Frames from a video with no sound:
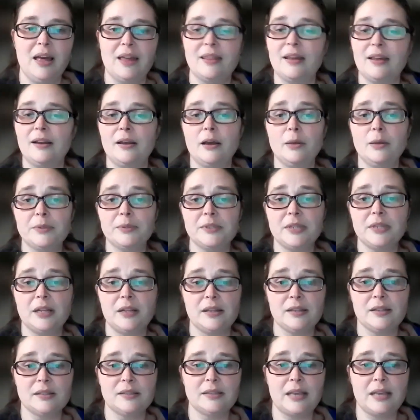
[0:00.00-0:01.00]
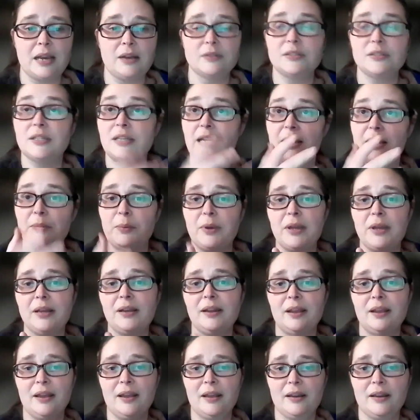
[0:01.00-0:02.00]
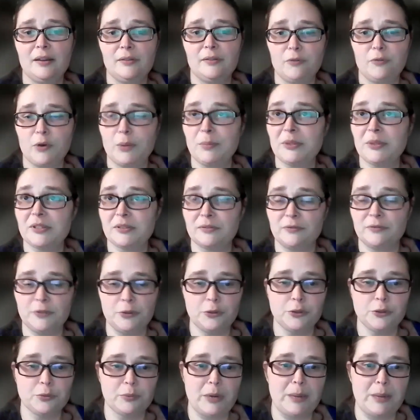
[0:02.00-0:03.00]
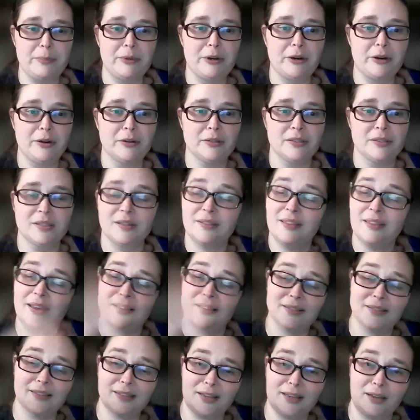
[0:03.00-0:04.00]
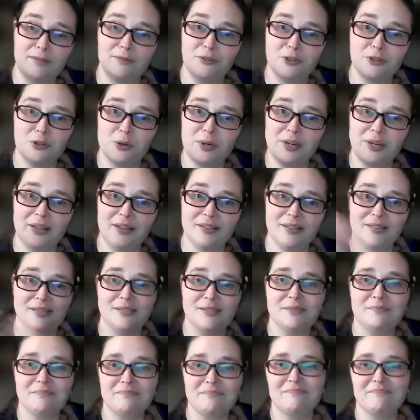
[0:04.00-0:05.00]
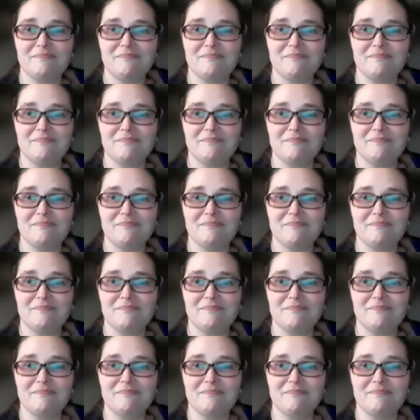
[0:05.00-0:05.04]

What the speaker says: That helps tell us how today went and inform us of future webinars. Thanks again for joining us.